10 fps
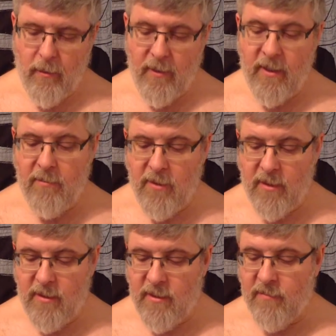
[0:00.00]
When a number
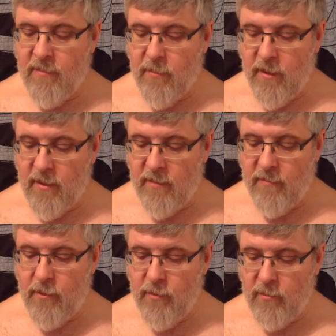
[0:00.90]
consists of the product of
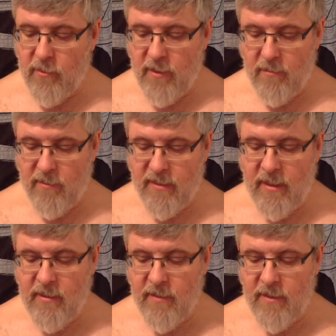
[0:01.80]
2 or more numbers,
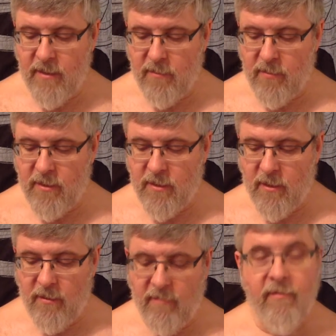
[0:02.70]
each of these numbers is
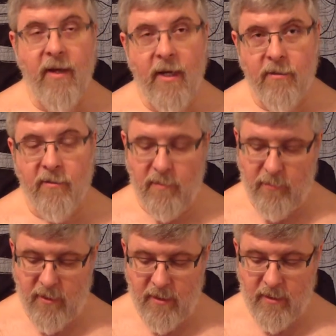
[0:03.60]
called a factor of the
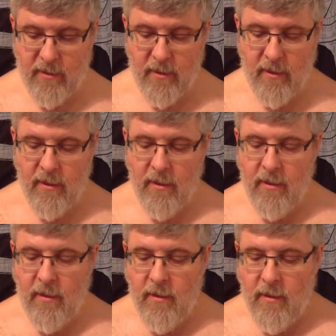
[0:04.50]
product.
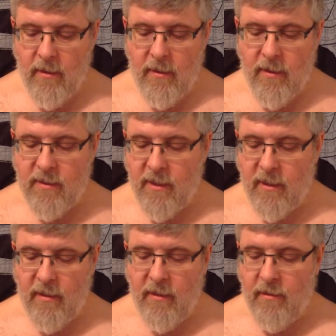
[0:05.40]
The
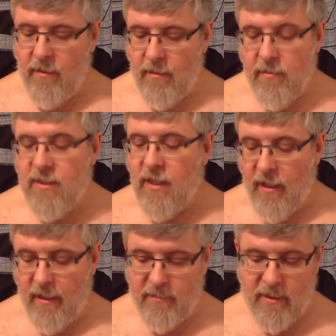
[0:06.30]
sign
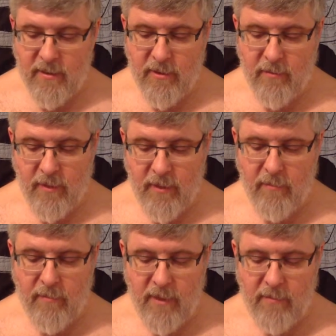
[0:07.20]
times is generally
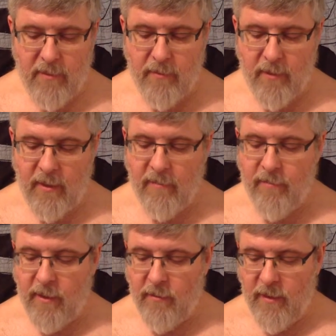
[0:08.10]
omitted between a
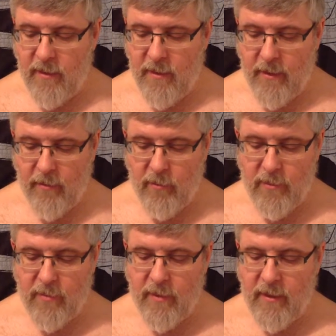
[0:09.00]
figure and a letter, or
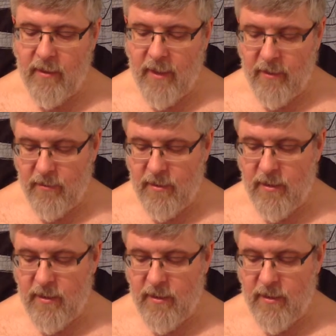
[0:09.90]
between letters.